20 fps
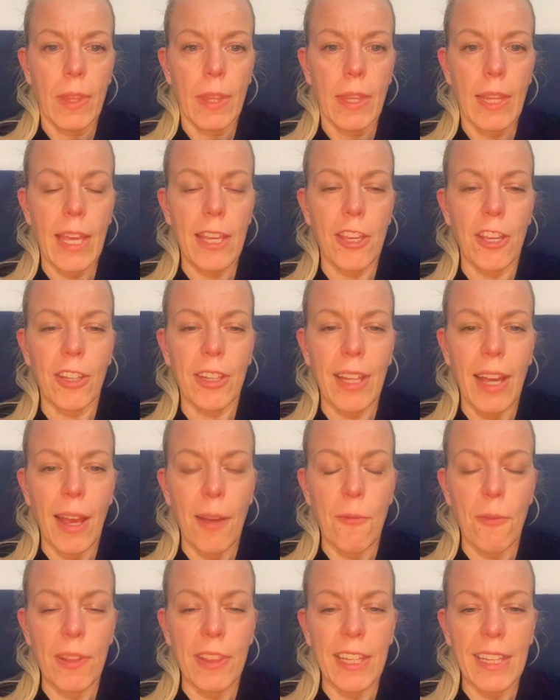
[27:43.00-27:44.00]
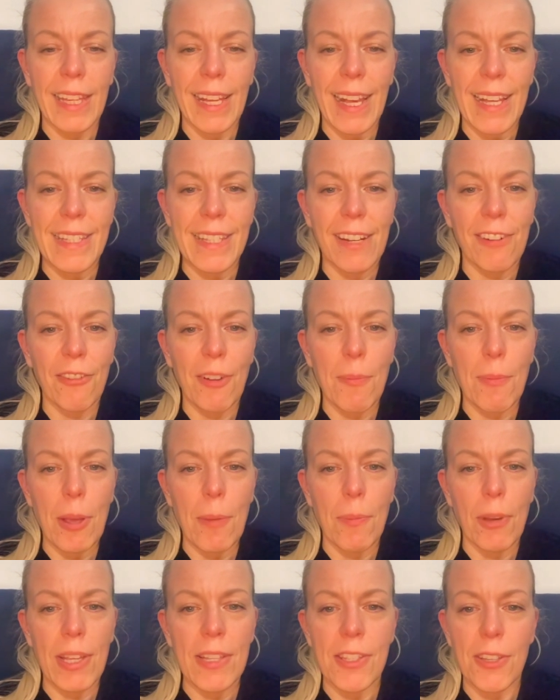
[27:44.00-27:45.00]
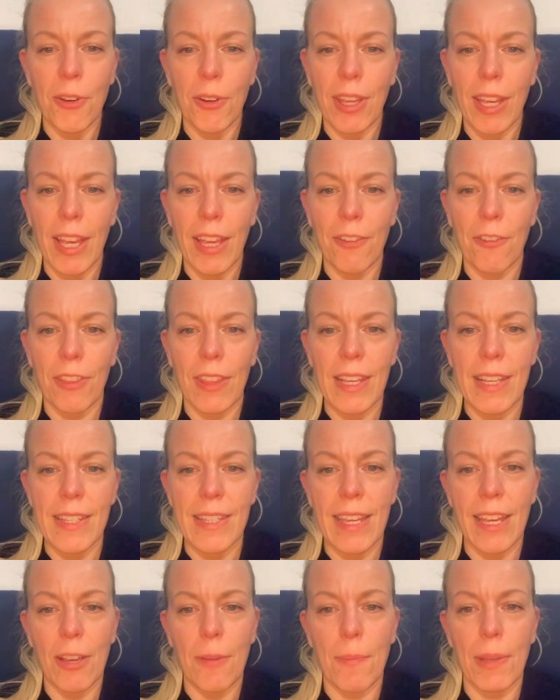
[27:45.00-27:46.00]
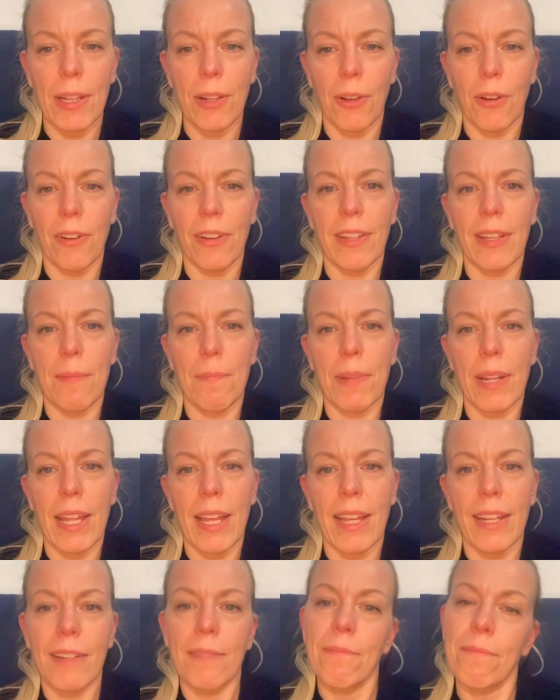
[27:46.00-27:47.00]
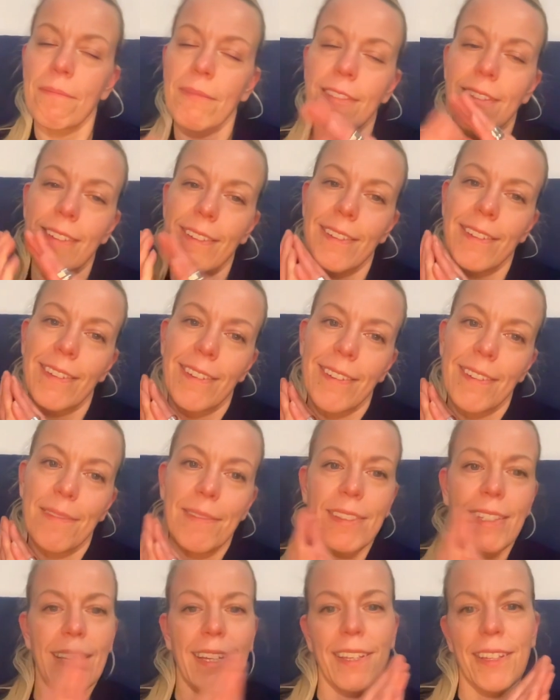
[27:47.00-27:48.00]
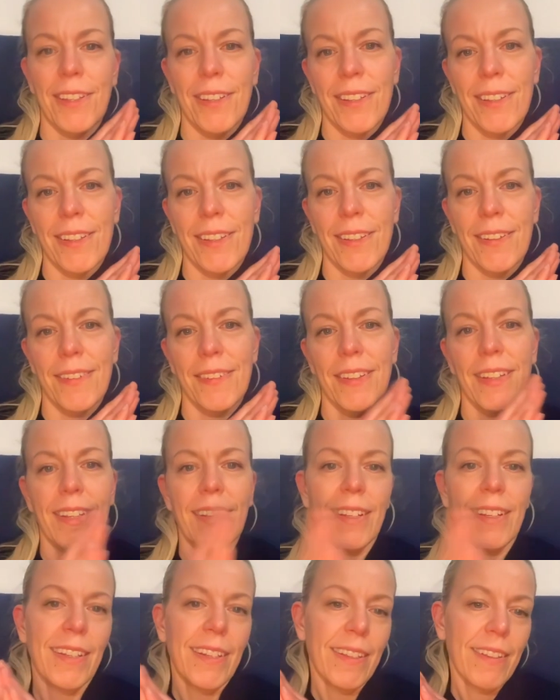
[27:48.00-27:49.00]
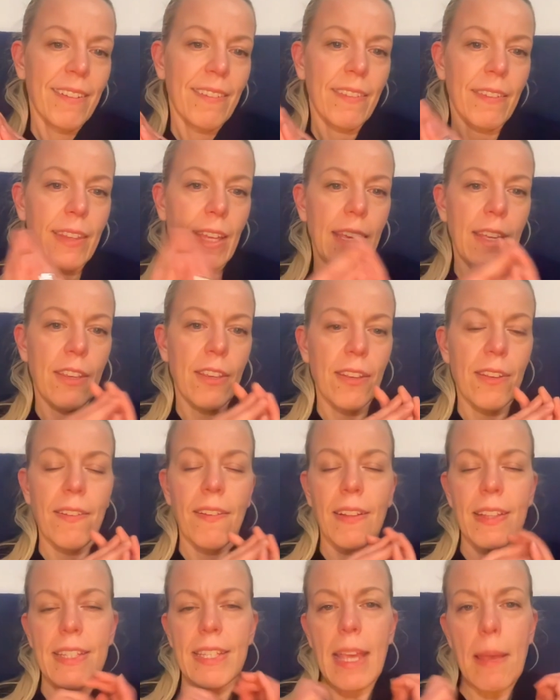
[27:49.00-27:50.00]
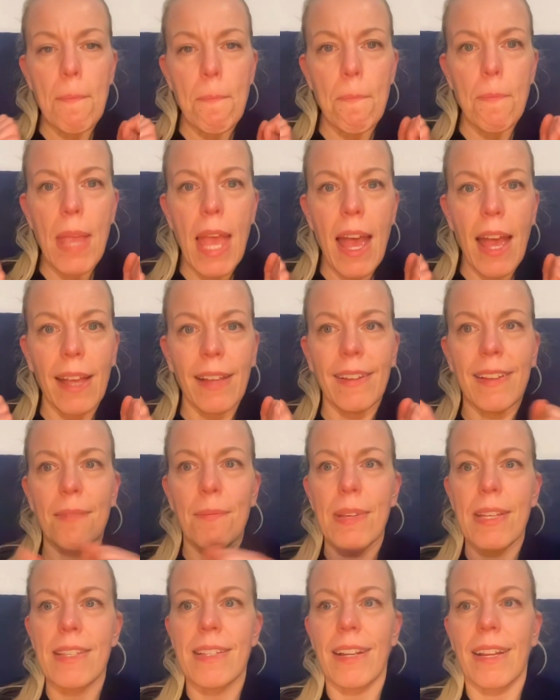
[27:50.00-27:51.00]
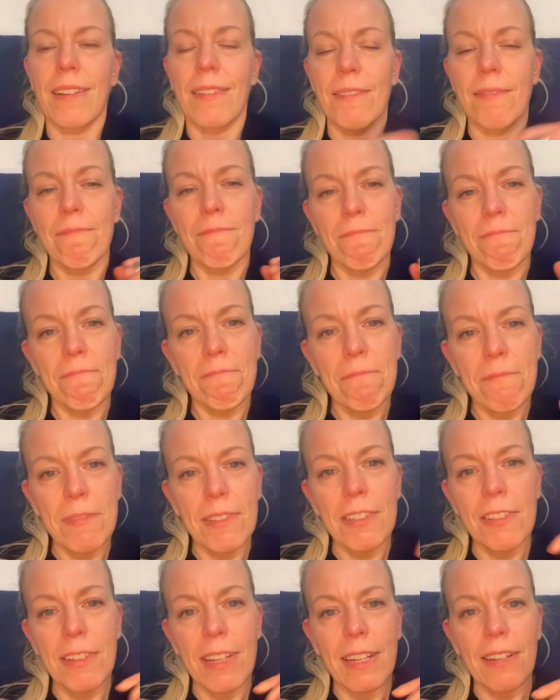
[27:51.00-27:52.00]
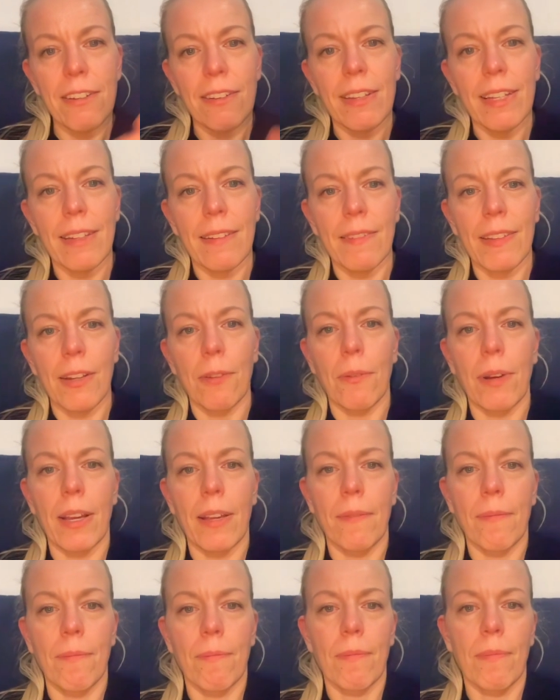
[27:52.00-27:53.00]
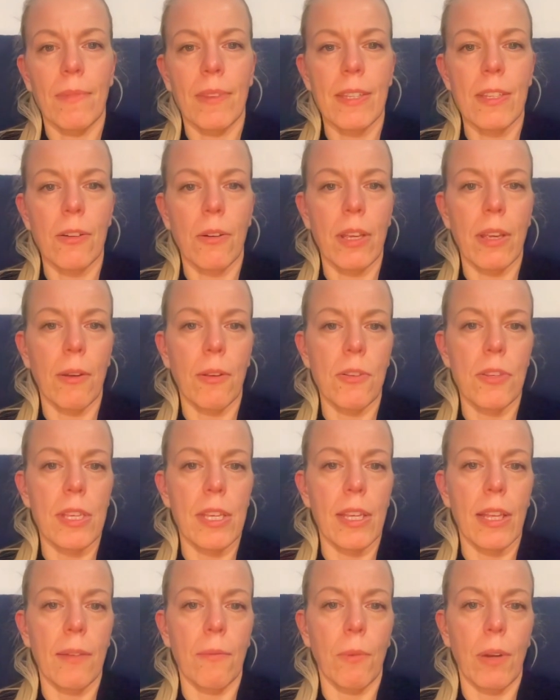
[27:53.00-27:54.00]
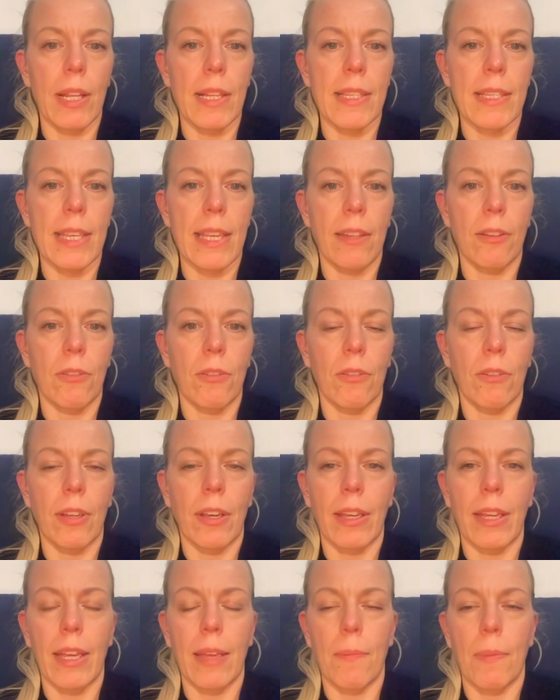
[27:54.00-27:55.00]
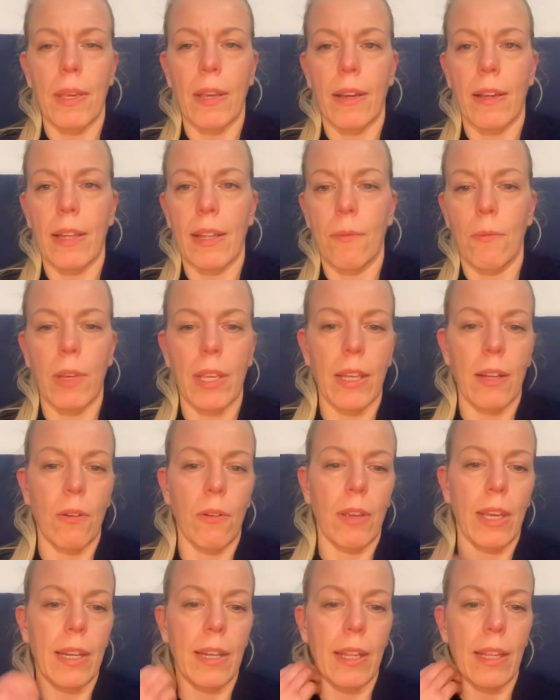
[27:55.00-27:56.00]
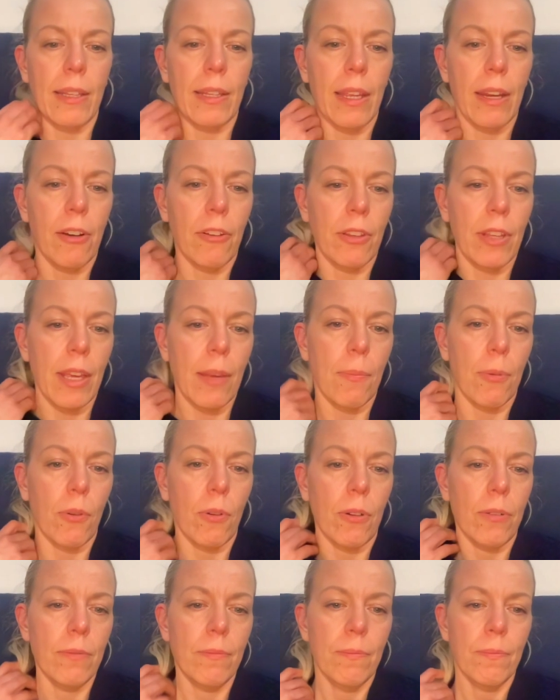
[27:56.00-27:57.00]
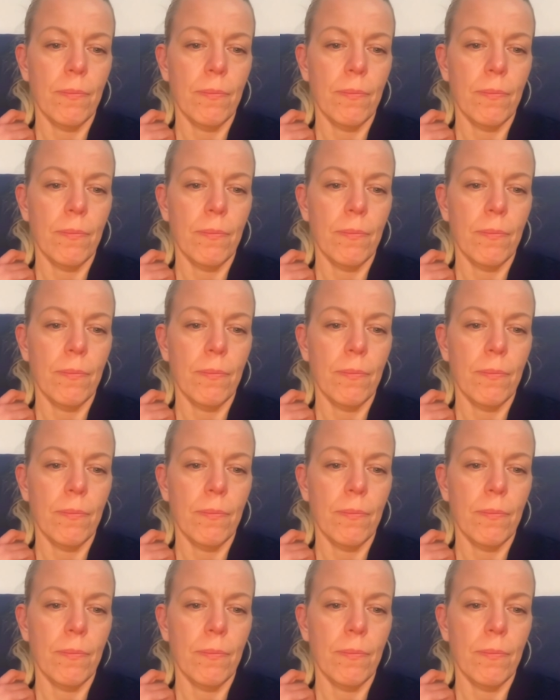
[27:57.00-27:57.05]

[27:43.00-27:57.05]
Take your time with the task, and remember, it's okay if things take a bit longer than planned. Oh, thank you. Thank you. Tsempia, it means like you can do it in a way. So here you see what it sent to the API, and we can look at it at Airtable.